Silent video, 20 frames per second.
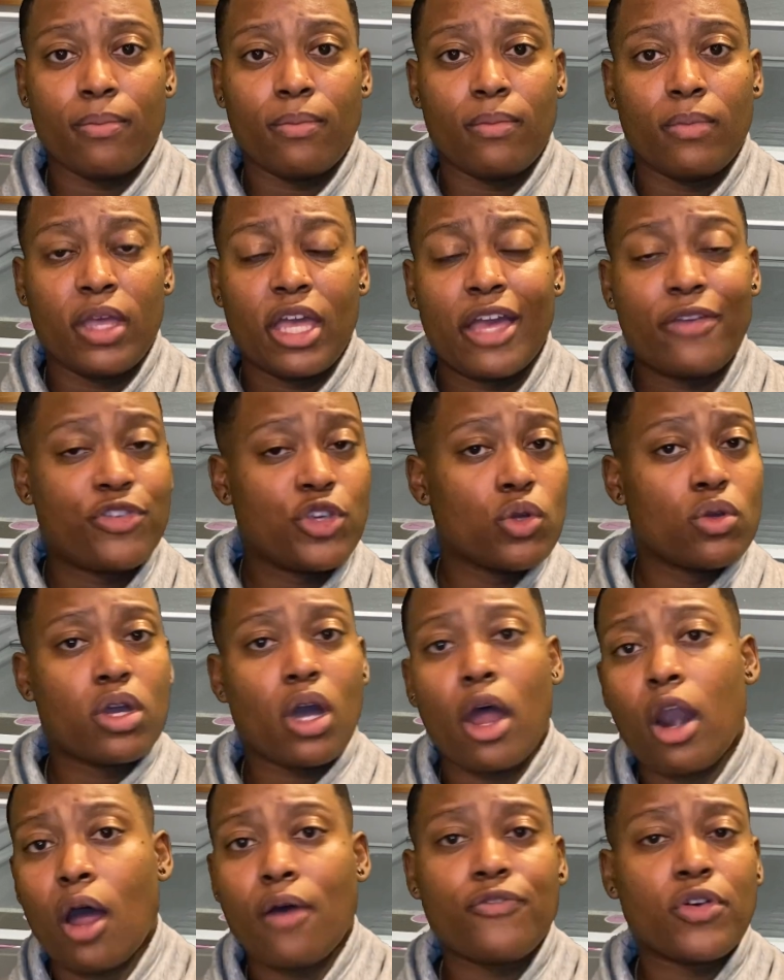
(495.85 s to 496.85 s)
If you cut
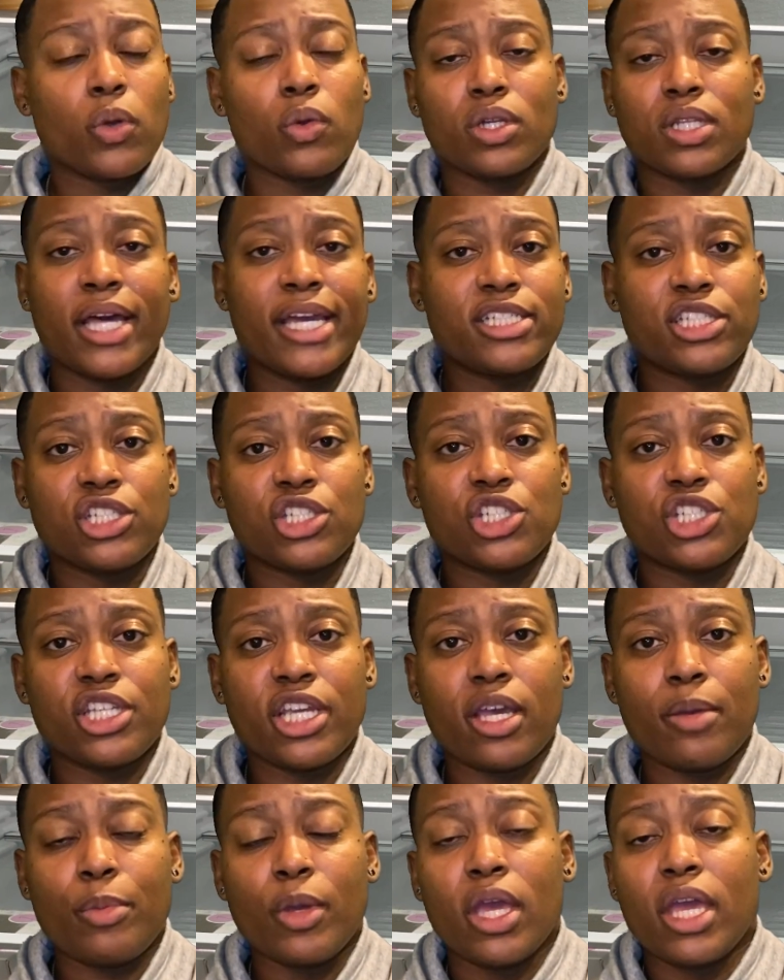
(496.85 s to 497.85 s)
off a
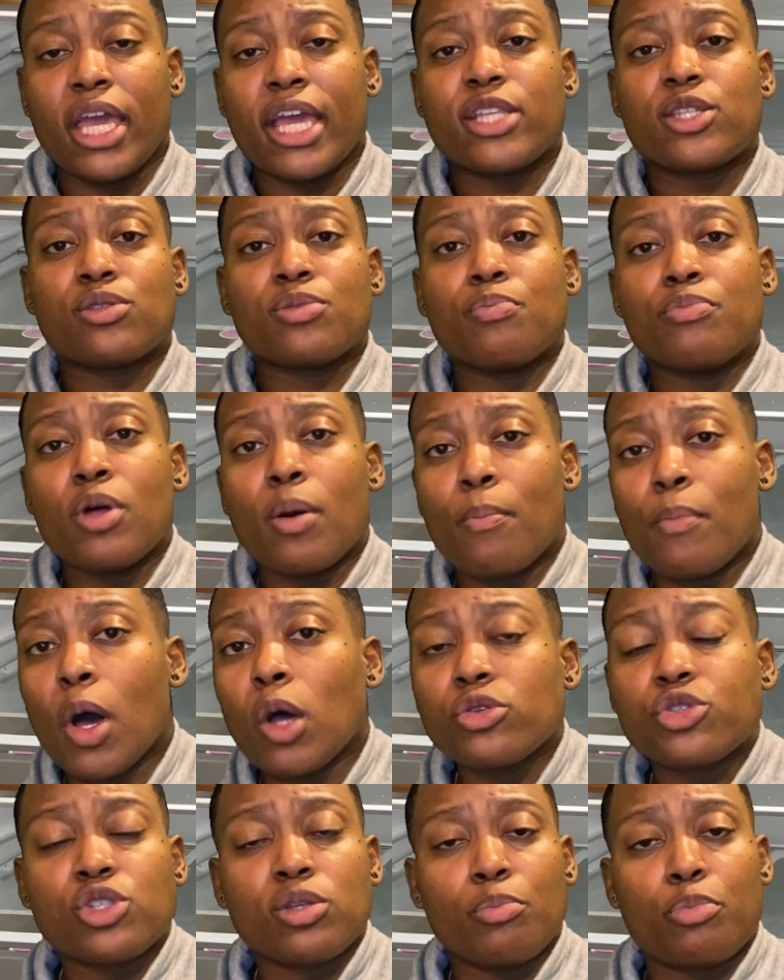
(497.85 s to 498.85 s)
relationship, it's the
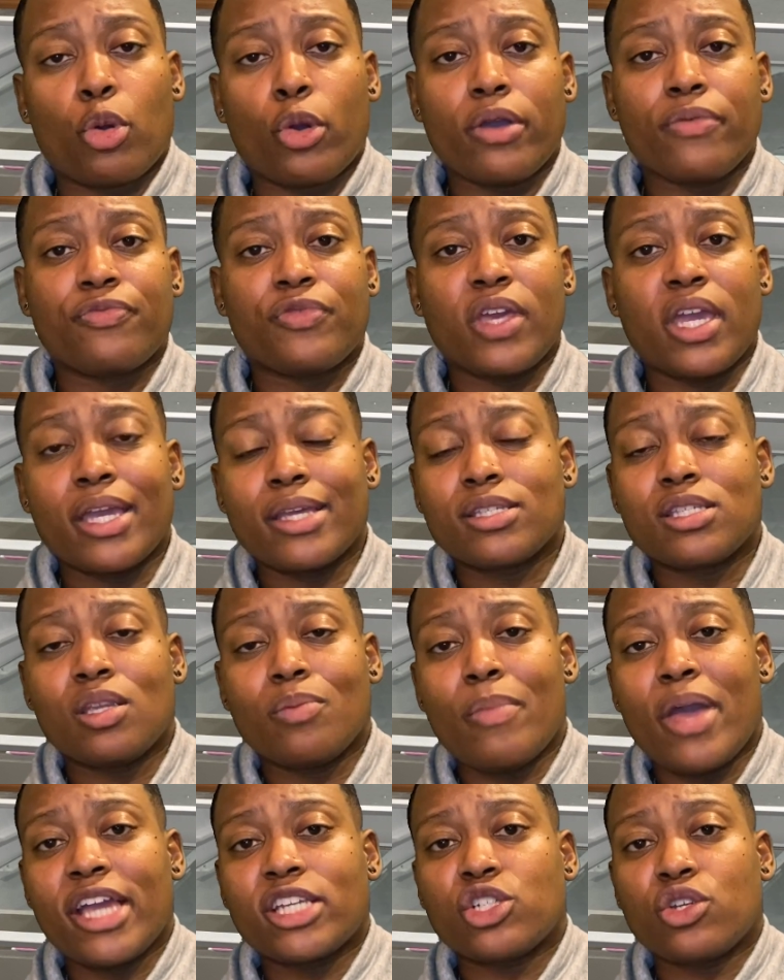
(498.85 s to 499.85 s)
most important thing is to
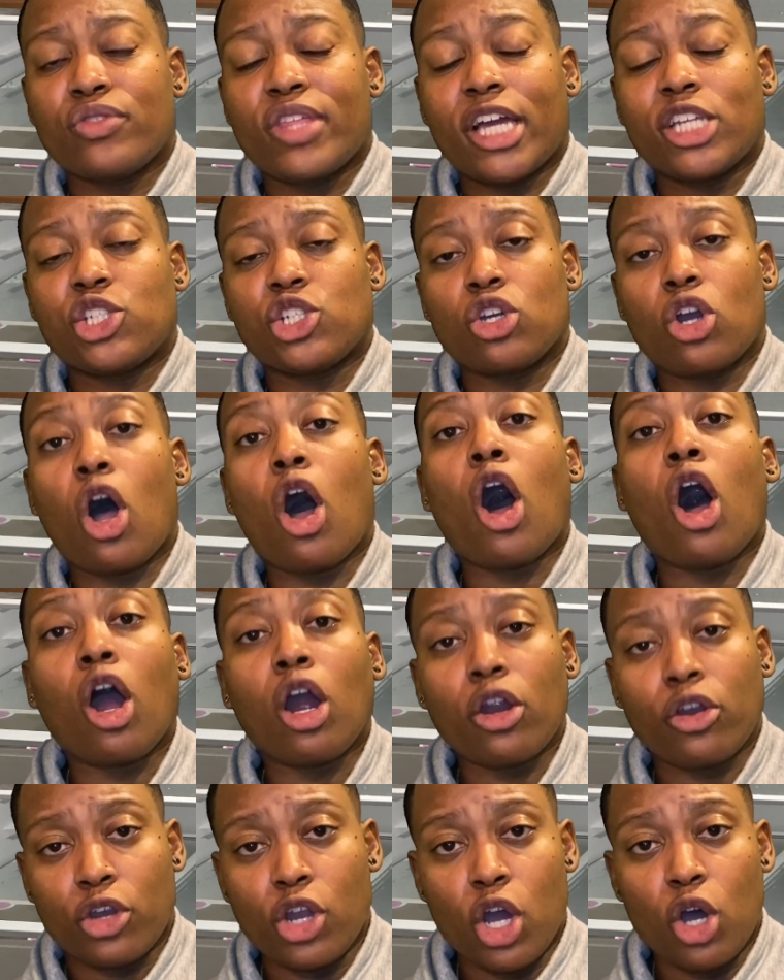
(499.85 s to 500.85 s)
make sure that your
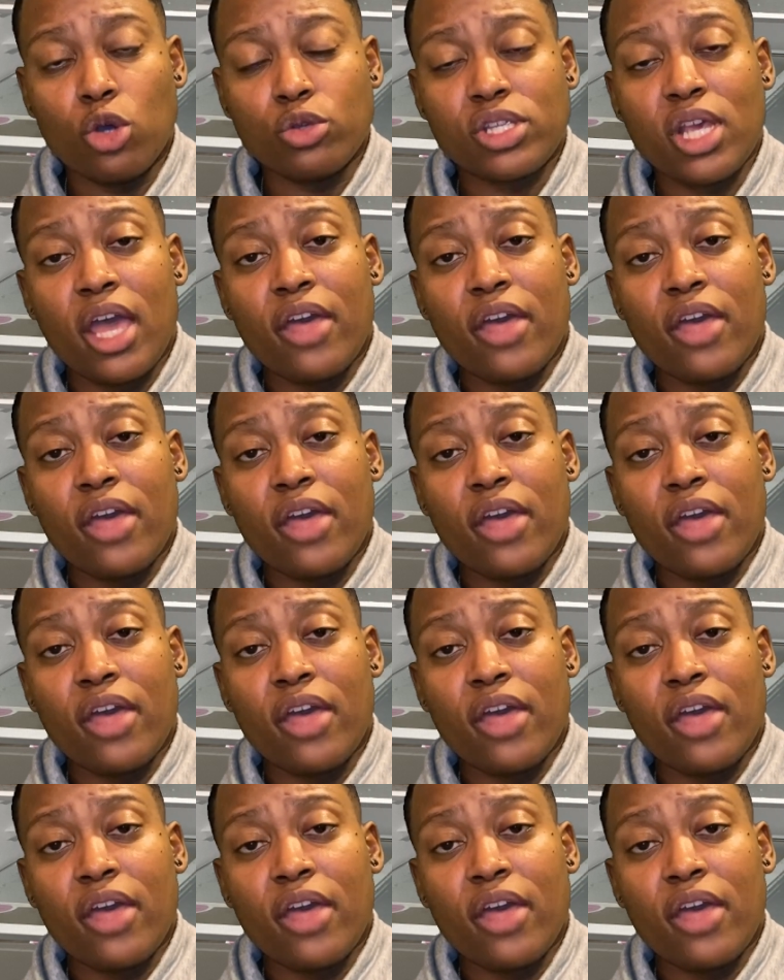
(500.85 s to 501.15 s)
heart knows